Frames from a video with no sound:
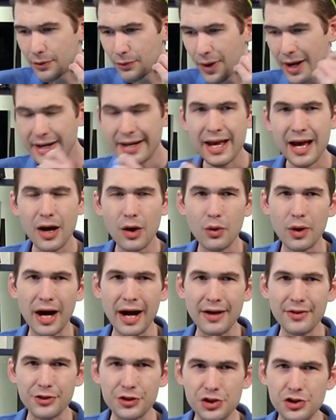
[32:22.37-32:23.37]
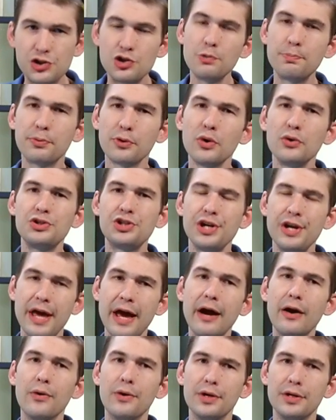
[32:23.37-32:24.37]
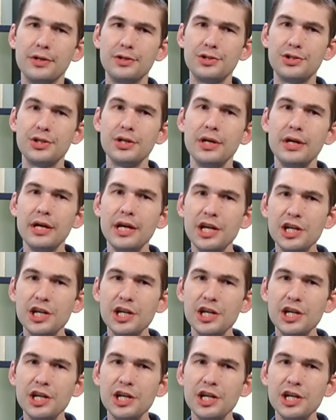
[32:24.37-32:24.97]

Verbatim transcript: right now the Super Ocean Heritage